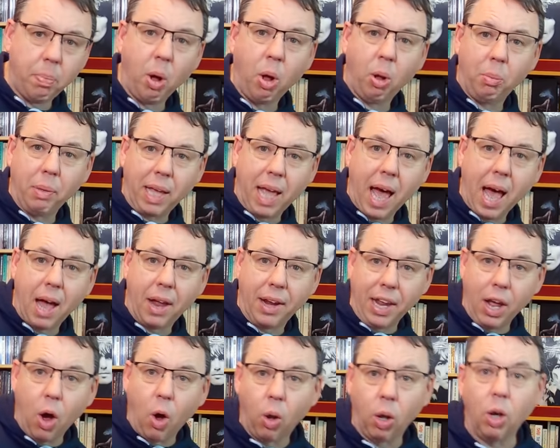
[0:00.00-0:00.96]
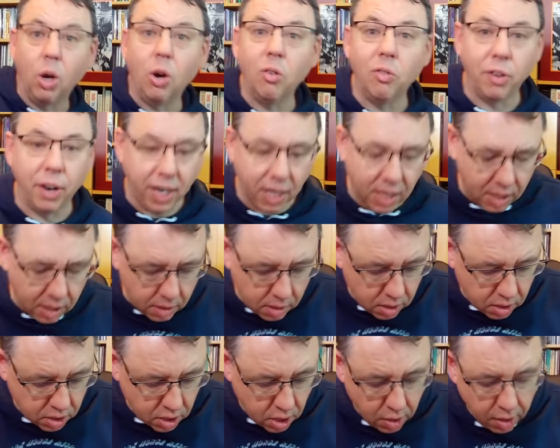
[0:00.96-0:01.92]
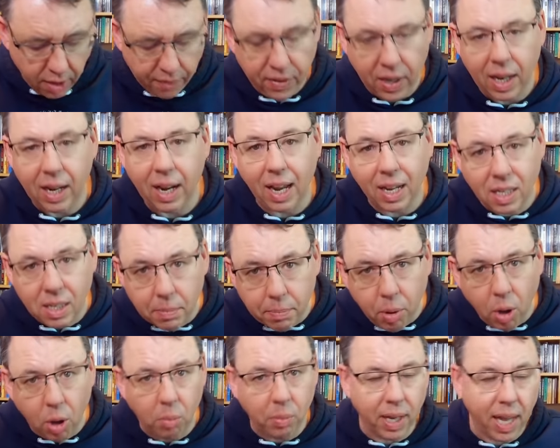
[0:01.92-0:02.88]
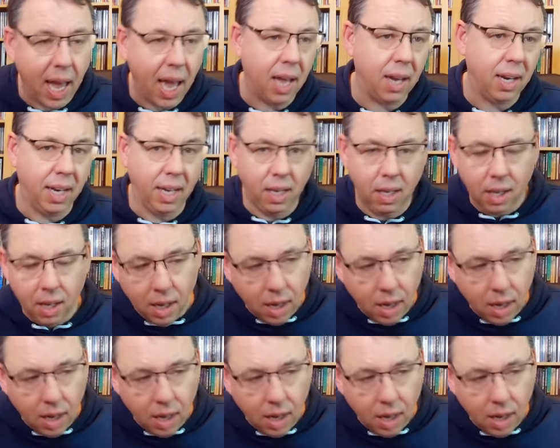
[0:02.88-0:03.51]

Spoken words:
Paul McCartney all over it. So if you're collecting Paul McCartney,